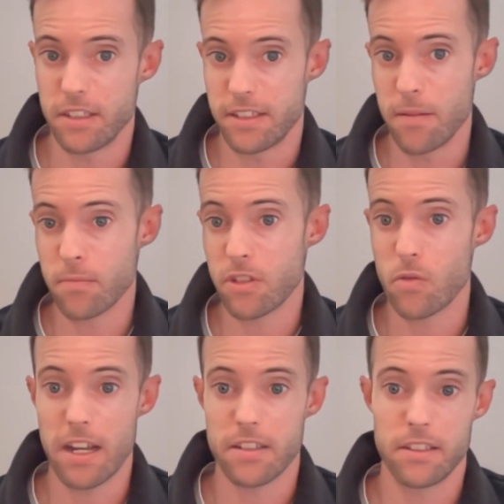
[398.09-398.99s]
attempts to
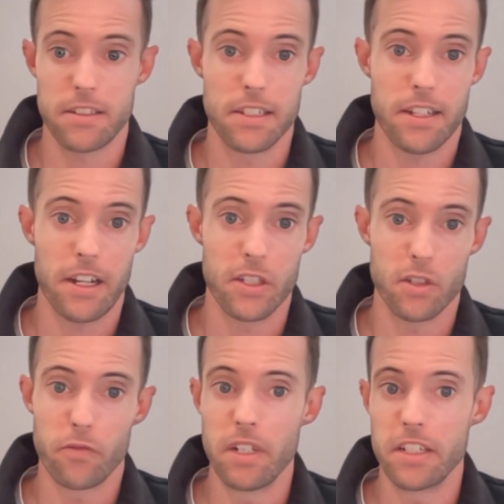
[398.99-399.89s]
access these kinds
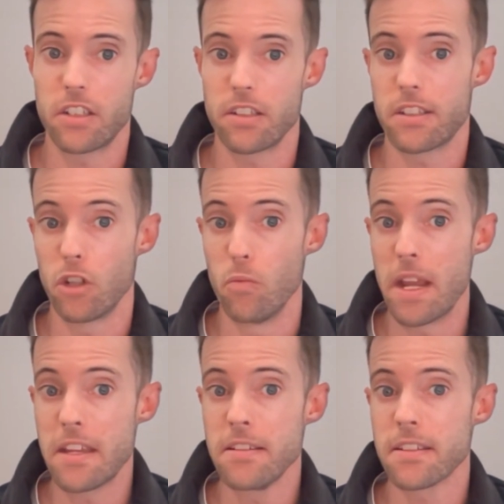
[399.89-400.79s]
of malicious
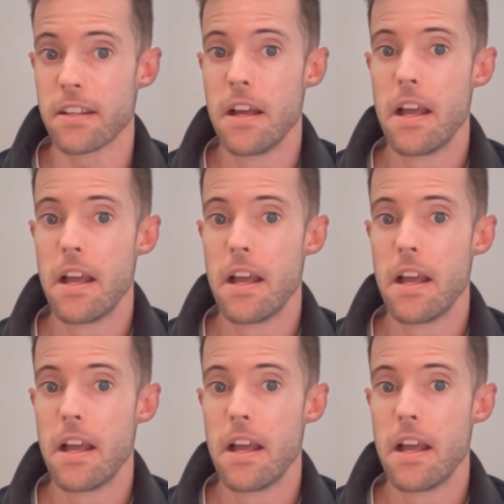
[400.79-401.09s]
domains.